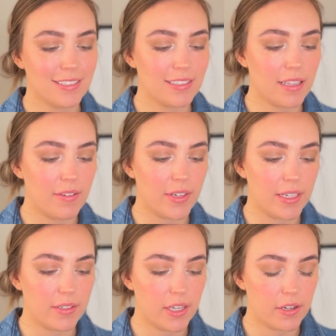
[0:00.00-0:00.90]
Love it.
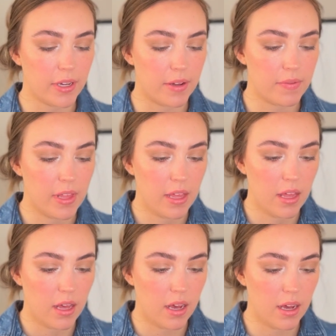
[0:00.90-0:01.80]
Okay.
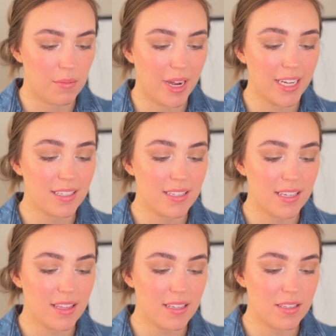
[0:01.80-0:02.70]
I can see
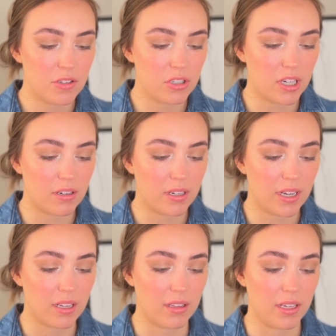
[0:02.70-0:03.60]
this gel
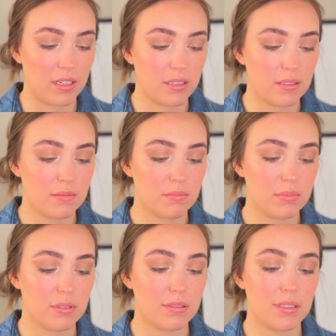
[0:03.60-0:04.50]
getting like
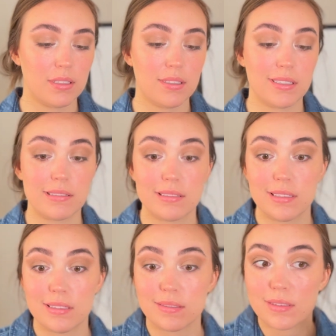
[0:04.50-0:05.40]
pretty
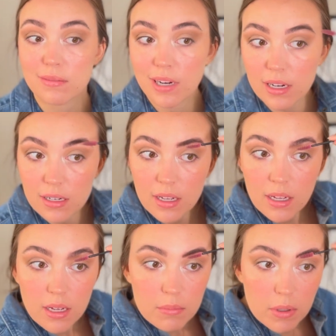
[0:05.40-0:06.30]
nasty over a while,
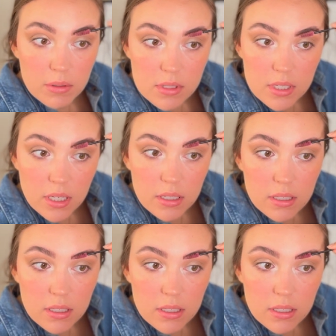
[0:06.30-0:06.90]
but we'll see.